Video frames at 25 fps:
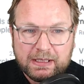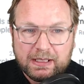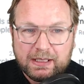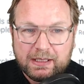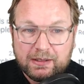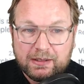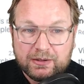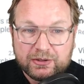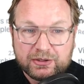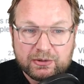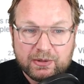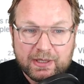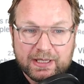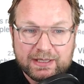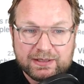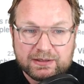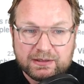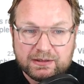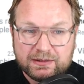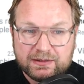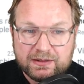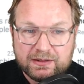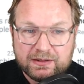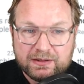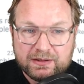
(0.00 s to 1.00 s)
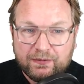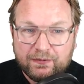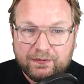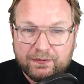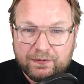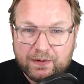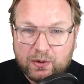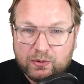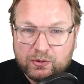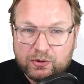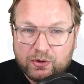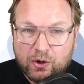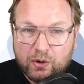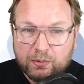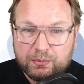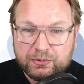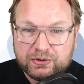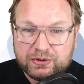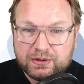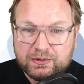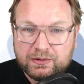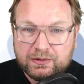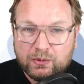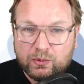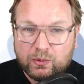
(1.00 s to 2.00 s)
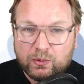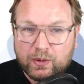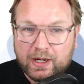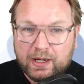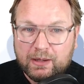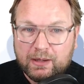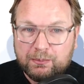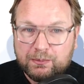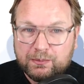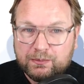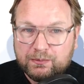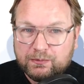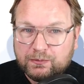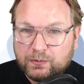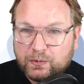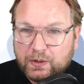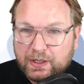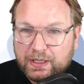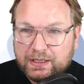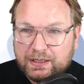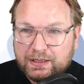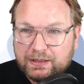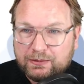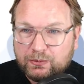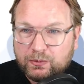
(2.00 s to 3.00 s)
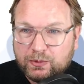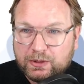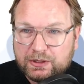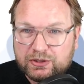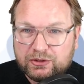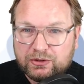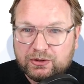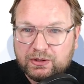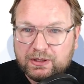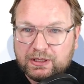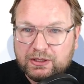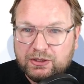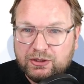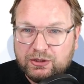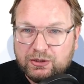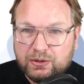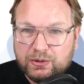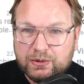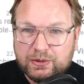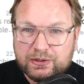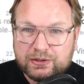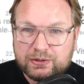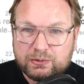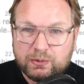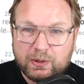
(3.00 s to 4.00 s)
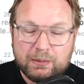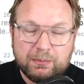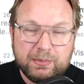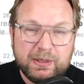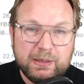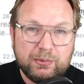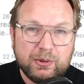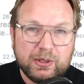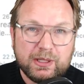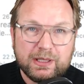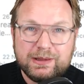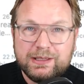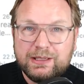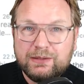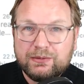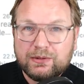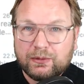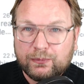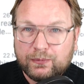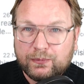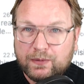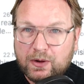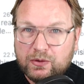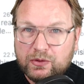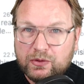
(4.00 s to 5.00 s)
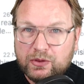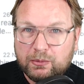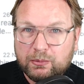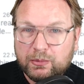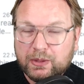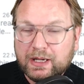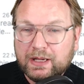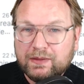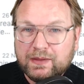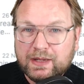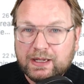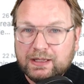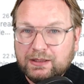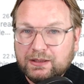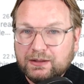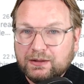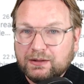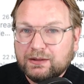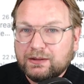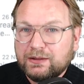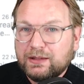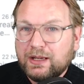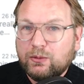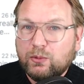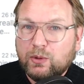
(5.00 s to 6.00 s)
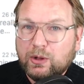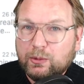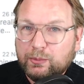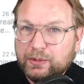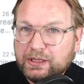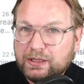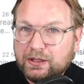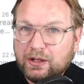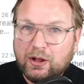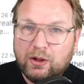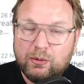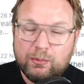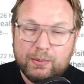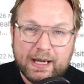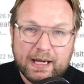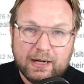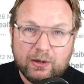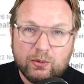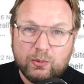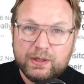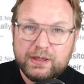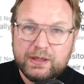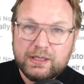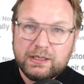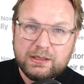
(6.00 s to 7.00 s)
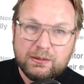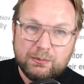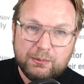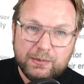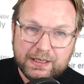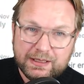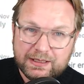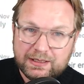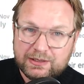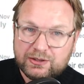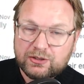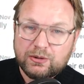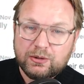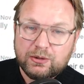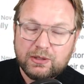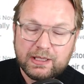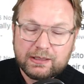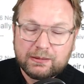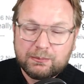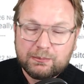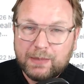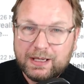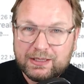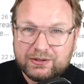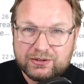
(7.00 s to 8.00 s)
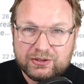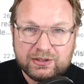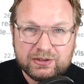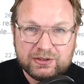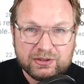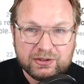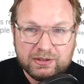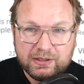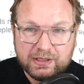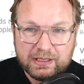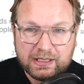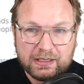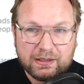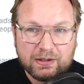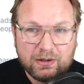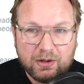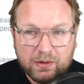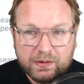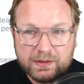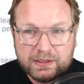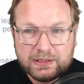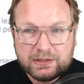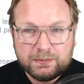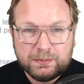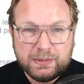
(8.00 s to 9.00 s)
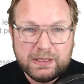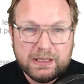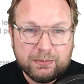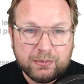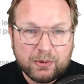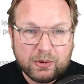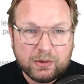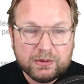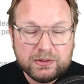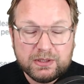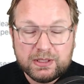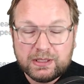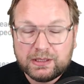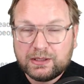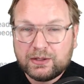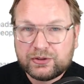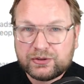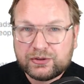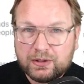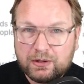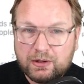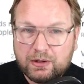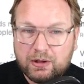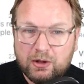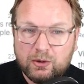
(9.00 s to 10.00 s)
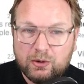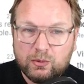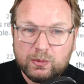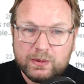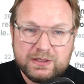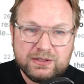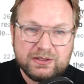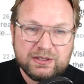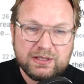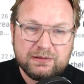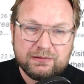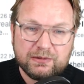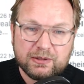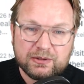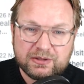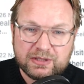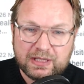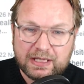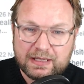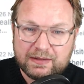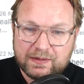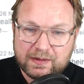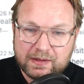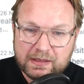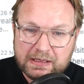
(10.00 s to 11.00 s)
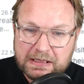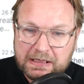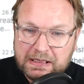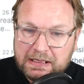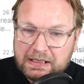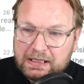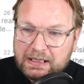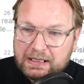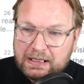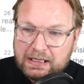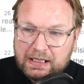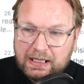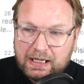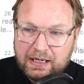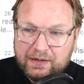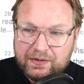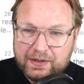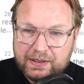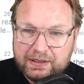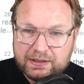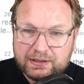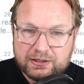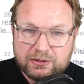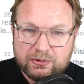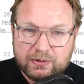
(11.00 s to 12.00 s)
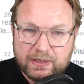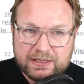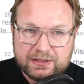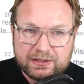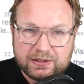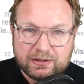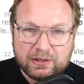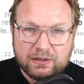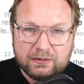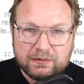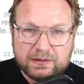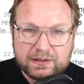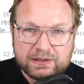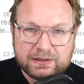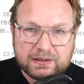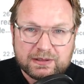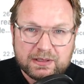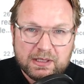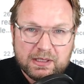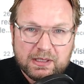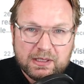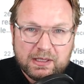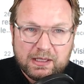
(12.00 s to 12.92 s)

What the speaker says: Also has a phone option where which you can use, where people can leave their phone number and then they will be called back within a minute. You'll get a message and you can call these people. You can also call with JivoChat. I think it's a great service.